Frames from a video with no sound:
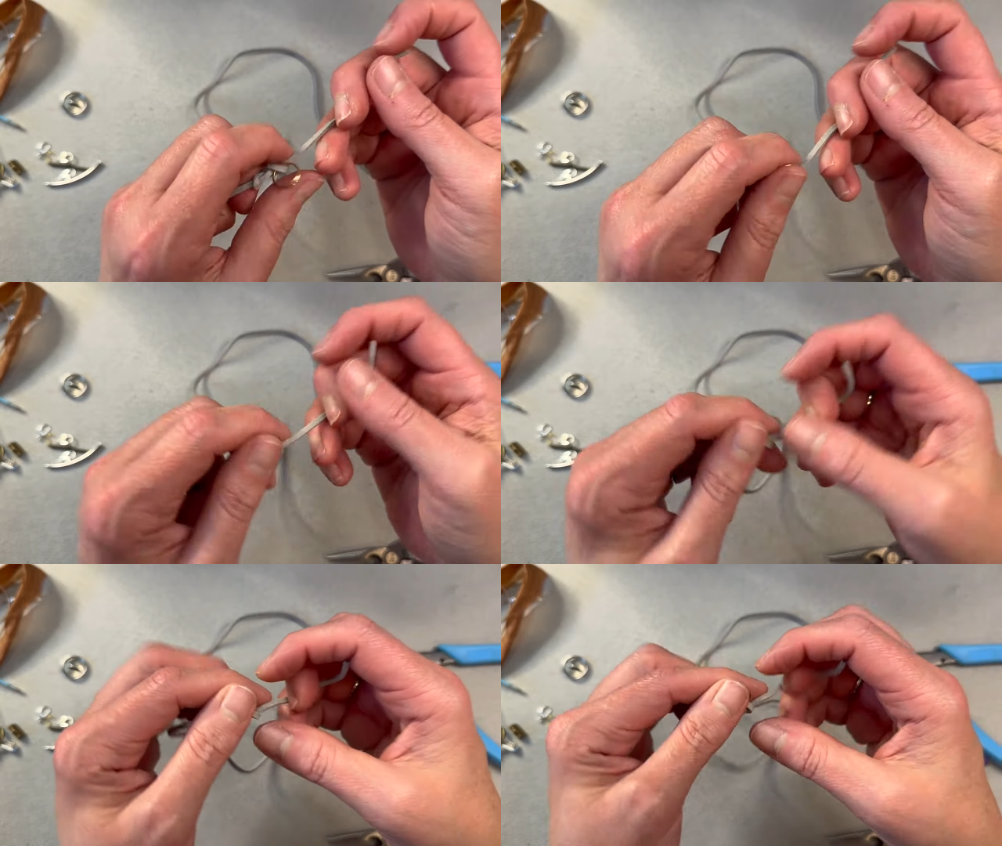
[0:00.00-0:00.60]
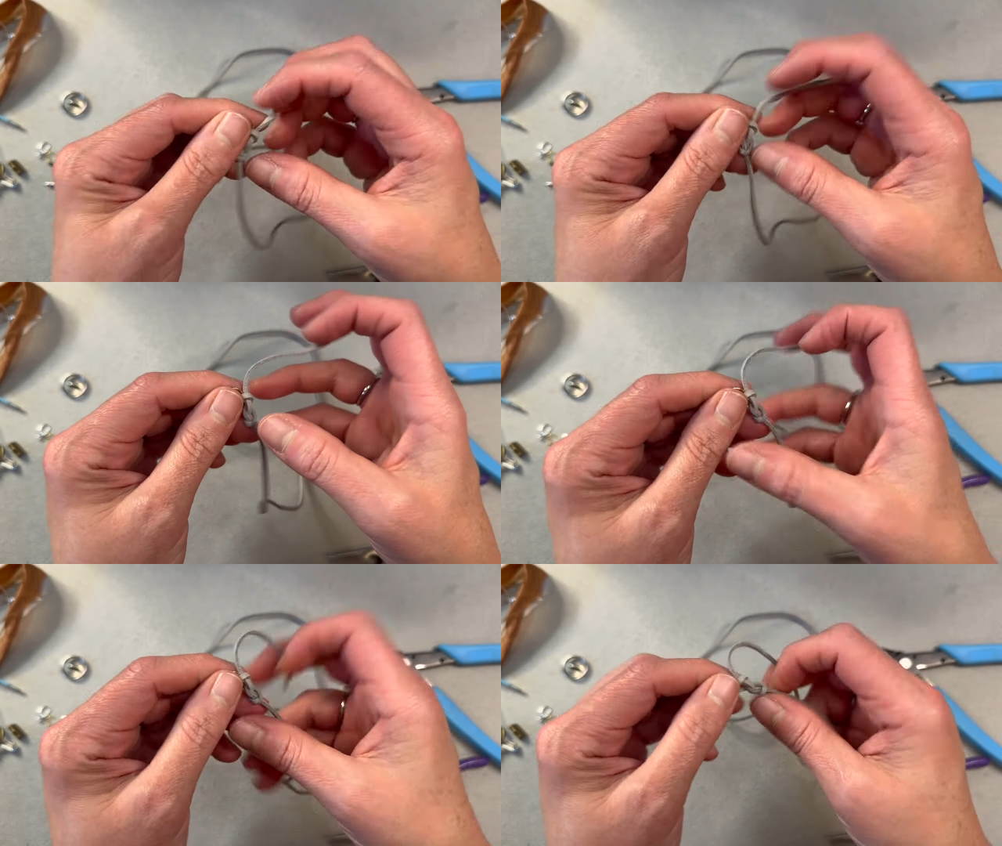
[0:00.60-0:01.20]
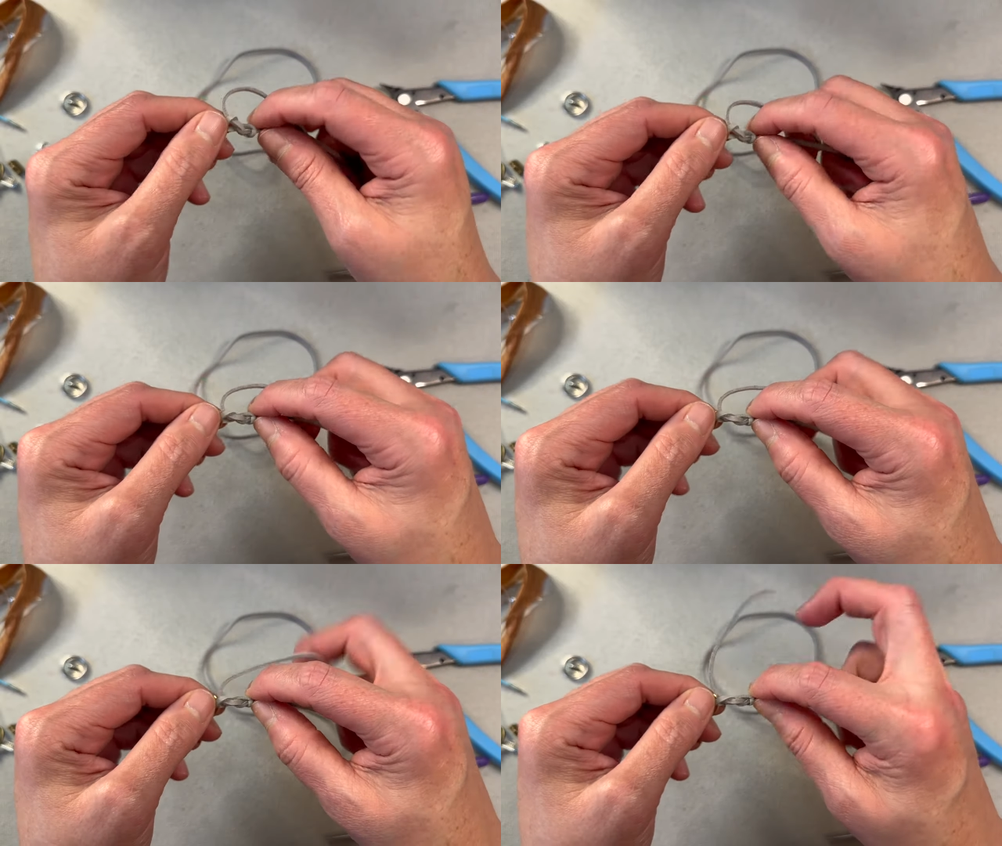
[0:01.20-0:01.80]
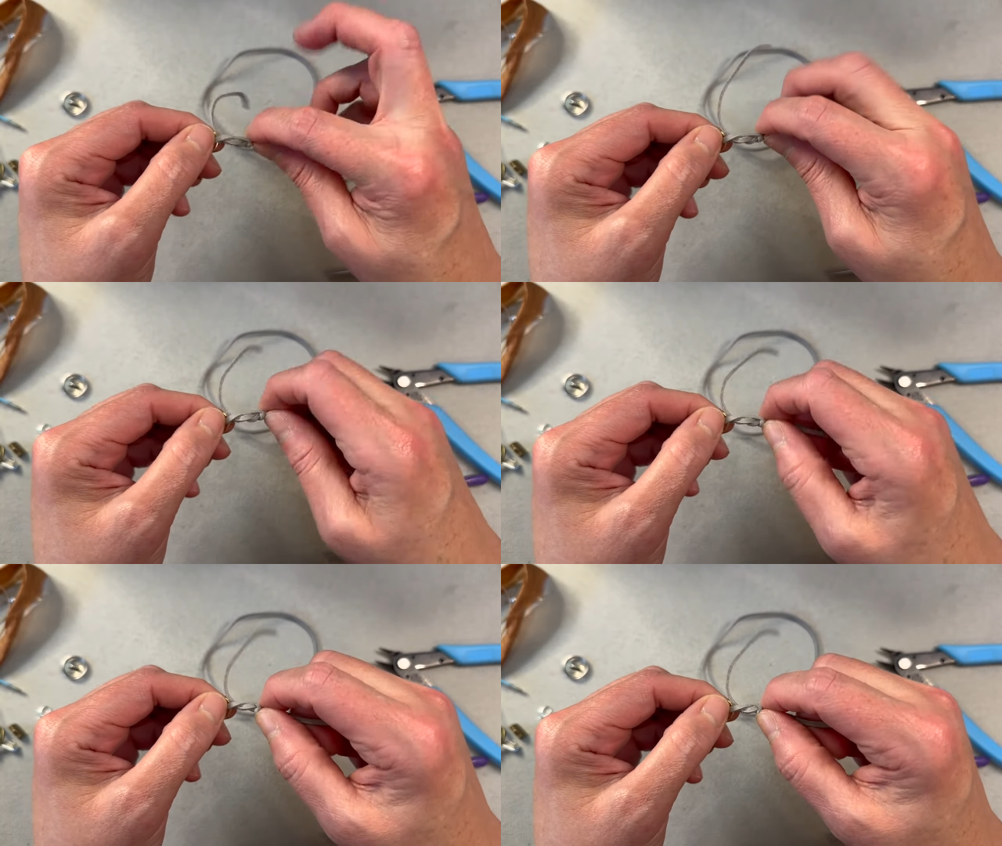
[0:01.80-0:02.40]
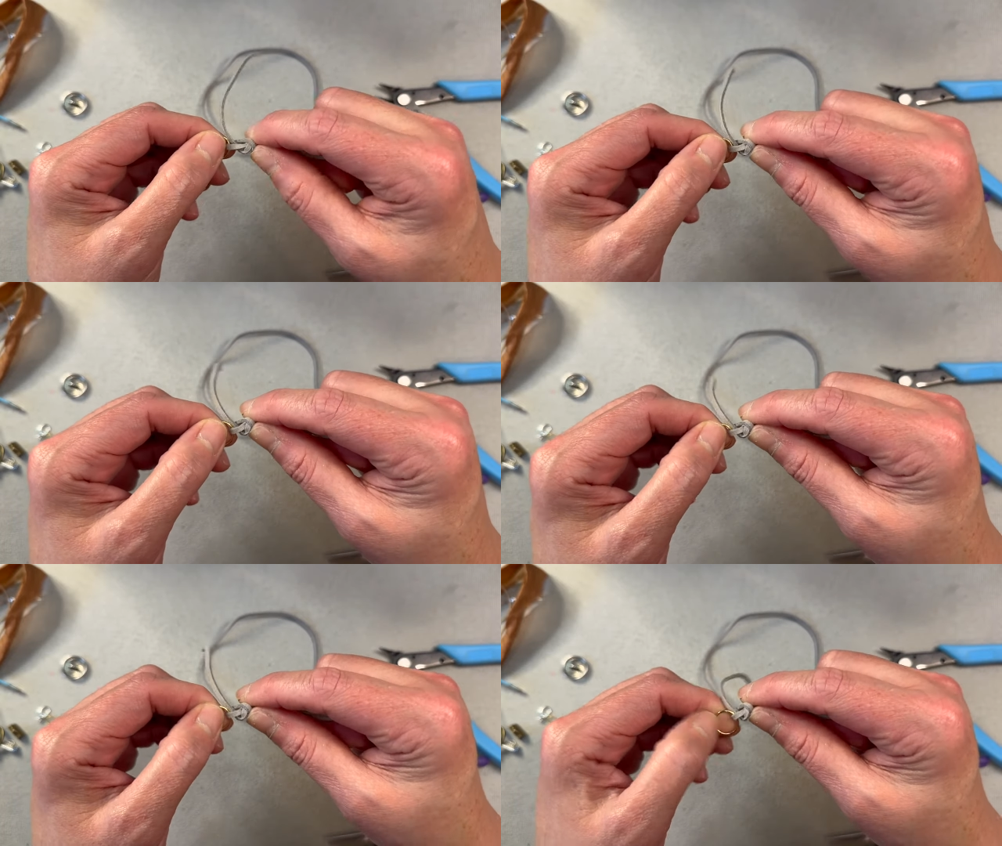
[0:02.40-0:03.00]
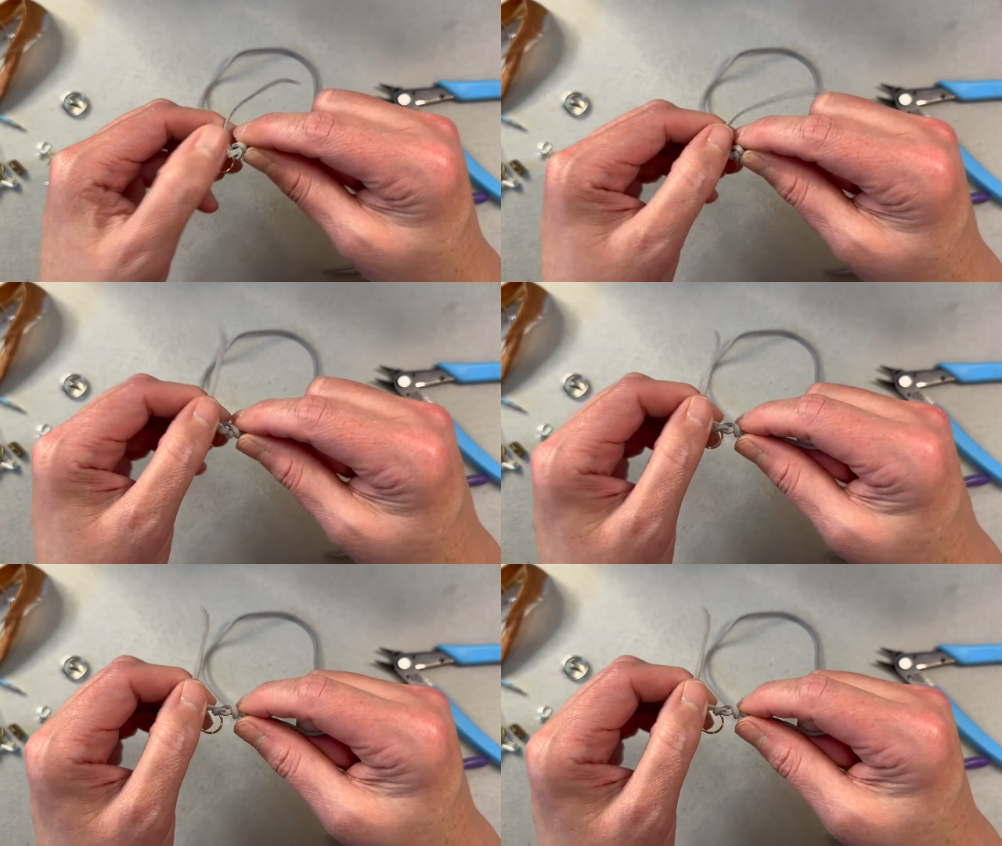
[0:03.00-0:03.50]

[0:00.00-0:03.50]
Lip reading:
No face is visible, so there are no lips to read.